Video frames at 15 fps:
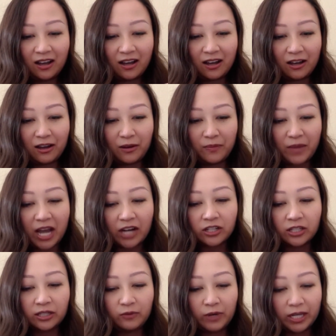
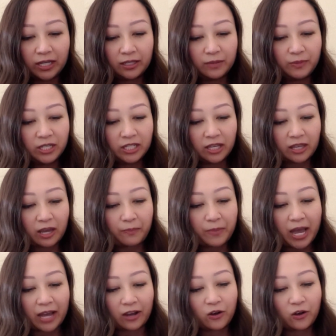Actually, wait, let me take that back.